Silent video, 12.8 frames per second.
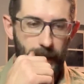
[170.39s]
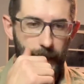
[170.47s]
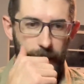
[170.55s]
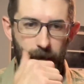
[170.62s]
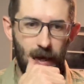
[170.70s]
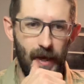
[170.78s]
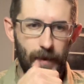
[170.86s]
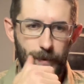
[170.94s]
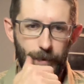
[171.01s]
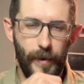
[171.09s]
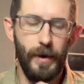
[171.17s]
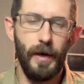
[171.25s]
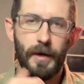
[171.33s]
and
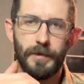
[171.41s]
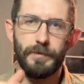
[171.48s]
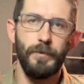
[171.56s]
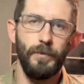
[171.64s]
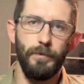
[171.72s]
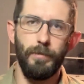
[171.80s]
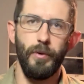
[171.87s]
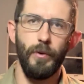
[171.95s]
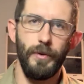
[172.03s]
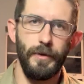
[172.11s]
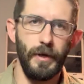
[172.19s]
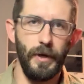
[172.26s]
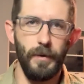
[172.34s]
possible
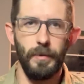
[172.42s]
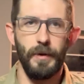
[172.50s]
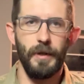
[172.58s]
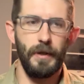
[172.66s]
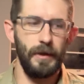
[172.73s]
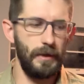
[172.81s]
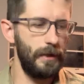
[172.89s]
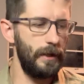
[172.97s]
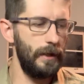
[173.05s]
bullet tumbling